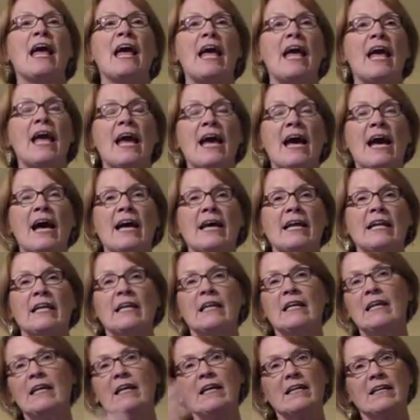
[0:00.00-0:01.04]

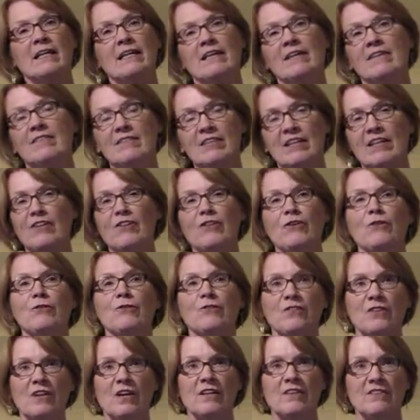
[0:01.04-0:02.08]
And it
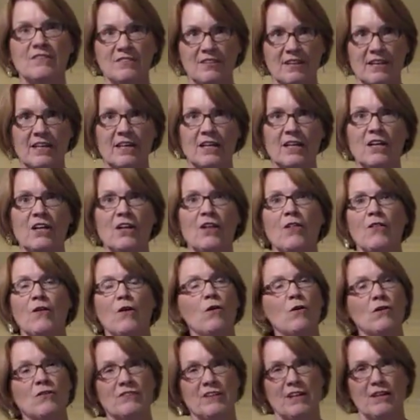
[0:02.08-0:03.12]
continues until the
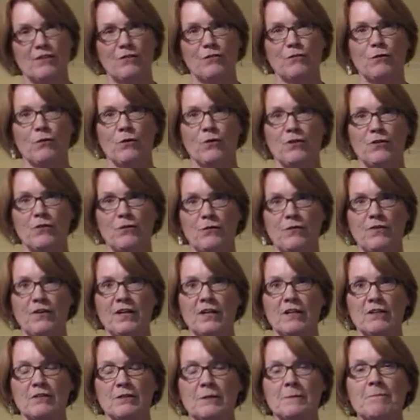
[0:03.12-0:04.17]
whole dance floor is
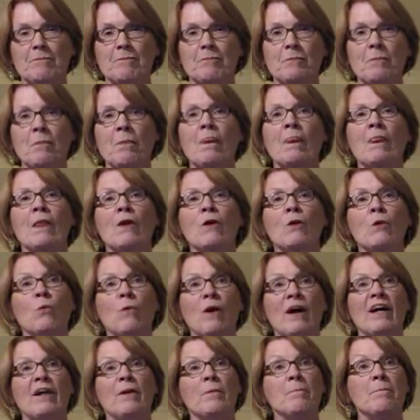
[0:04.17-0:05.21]
filled.
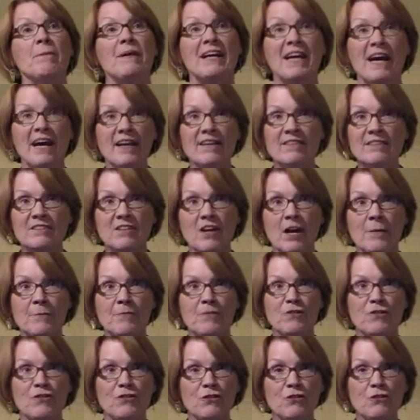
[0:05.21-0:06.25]
Well, because Tom's
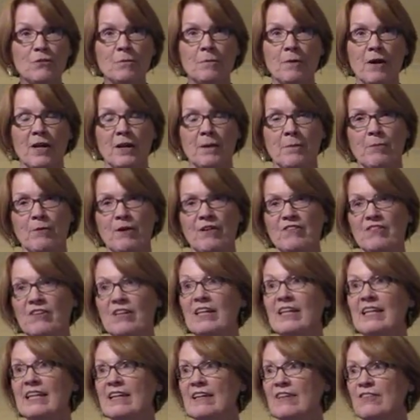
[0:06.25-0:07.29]
the student body
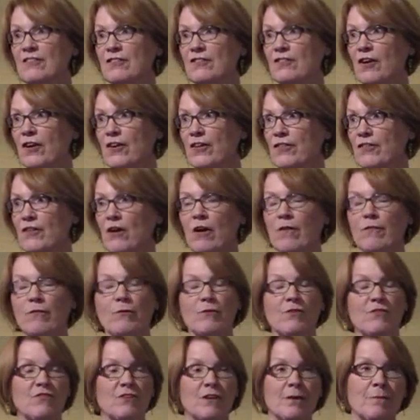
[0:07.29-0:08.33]
president, he starts off
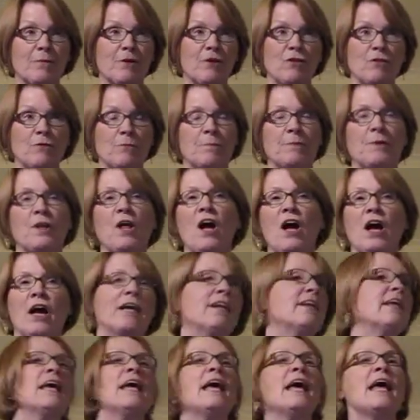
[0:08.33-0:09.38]
with some cute
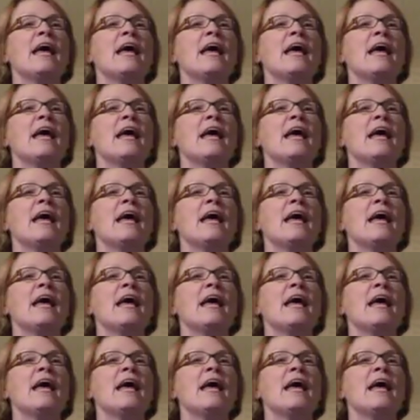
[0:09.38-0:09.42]
blonde